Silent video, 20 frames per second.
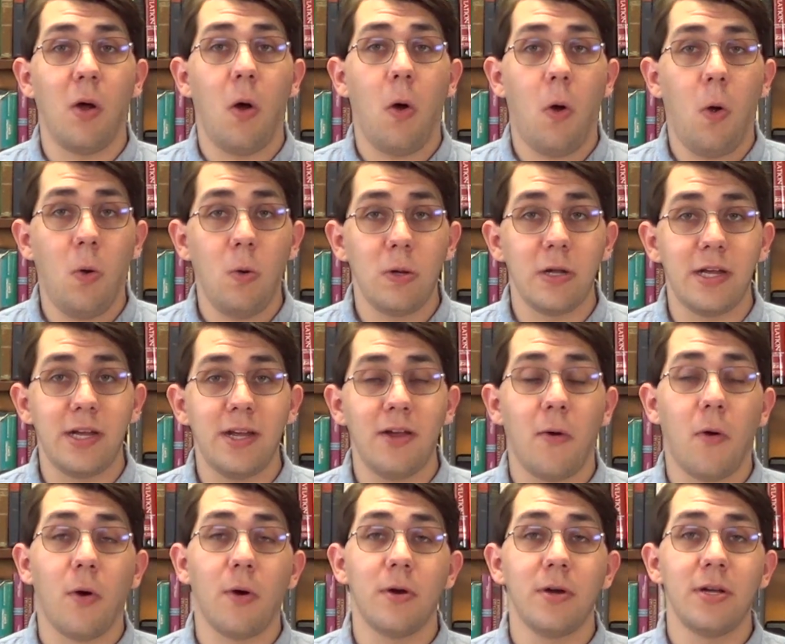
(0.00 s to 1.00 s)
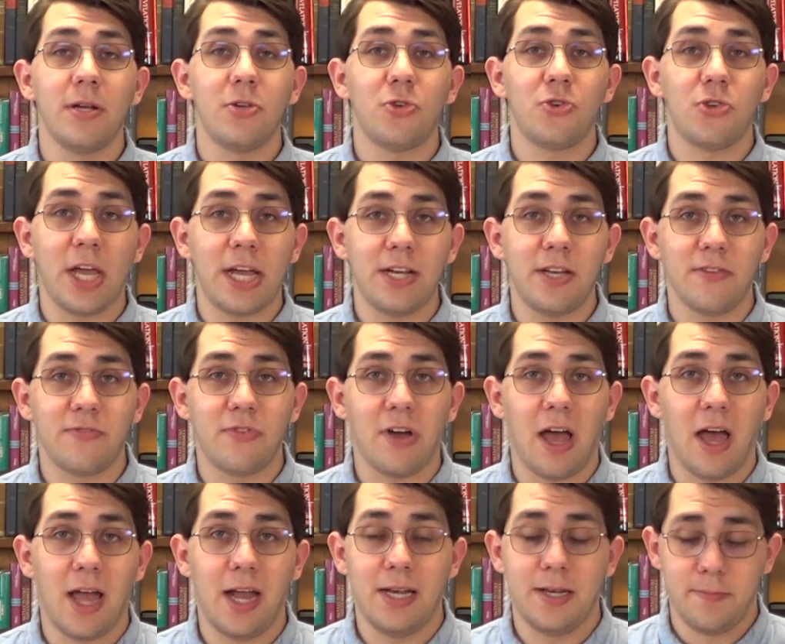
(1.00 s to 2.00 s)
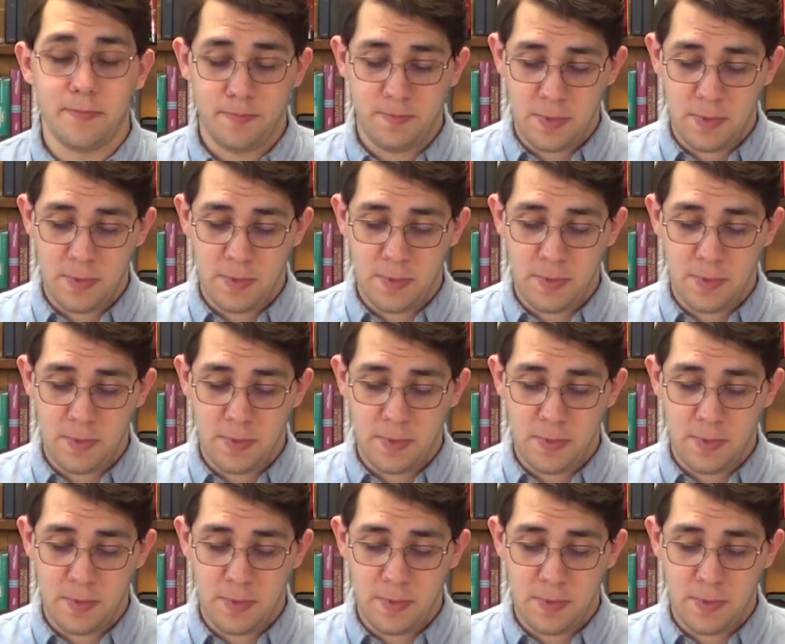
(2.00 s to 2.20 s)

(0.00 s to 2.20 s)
holy or sanctified.